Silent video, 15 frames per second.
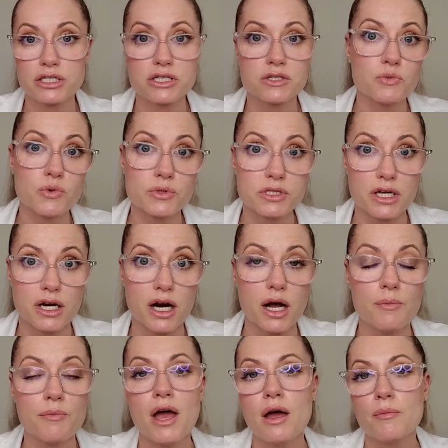and smooth
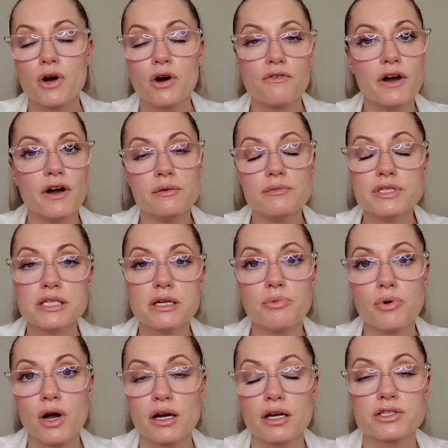serum. But our vitamin C
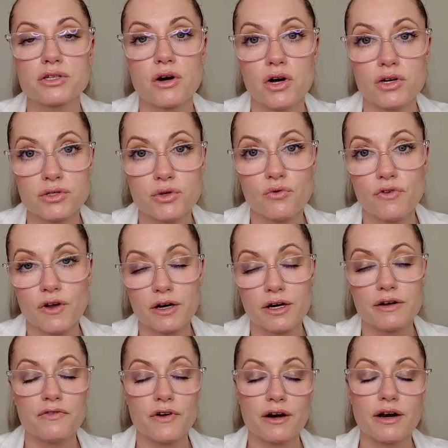products are also
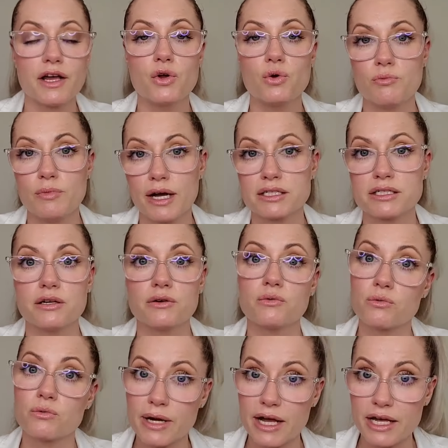very, very humectant
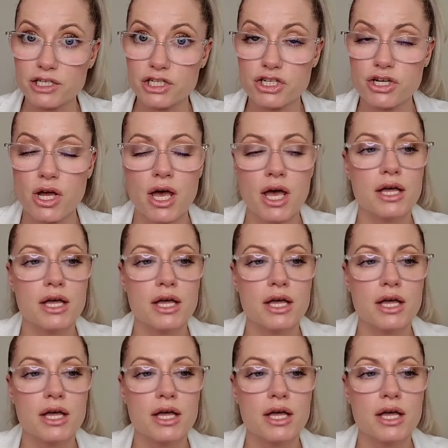rich.